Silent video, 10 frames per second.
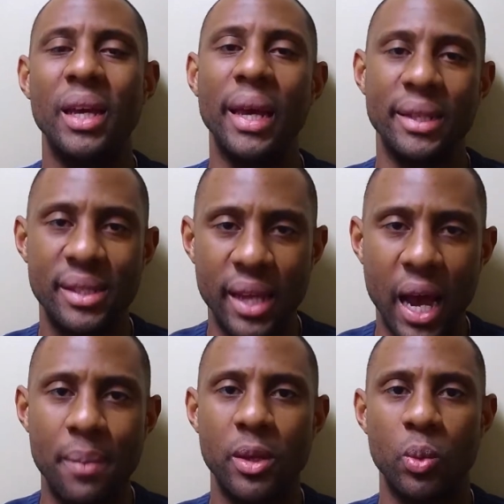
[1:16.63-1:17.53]
it's
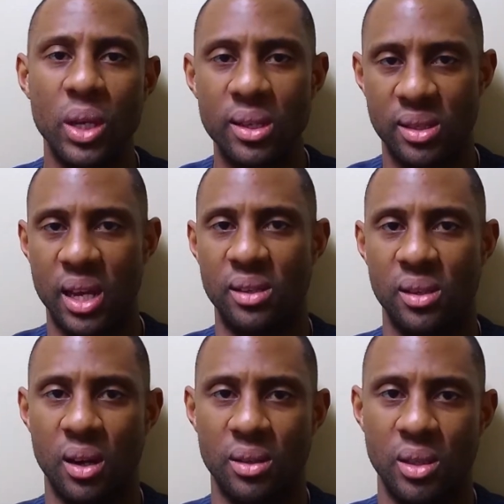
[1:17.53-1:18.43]
time that we assess
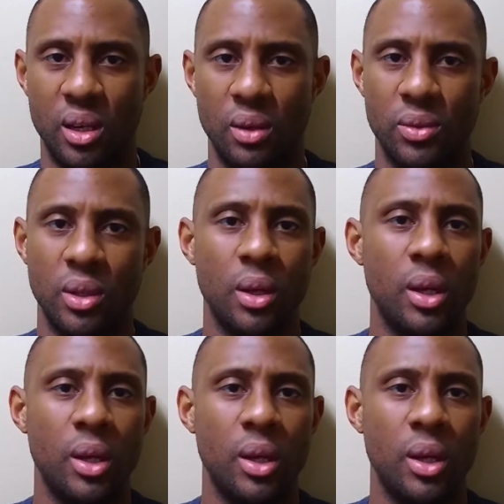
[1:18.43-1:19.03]
ourselves.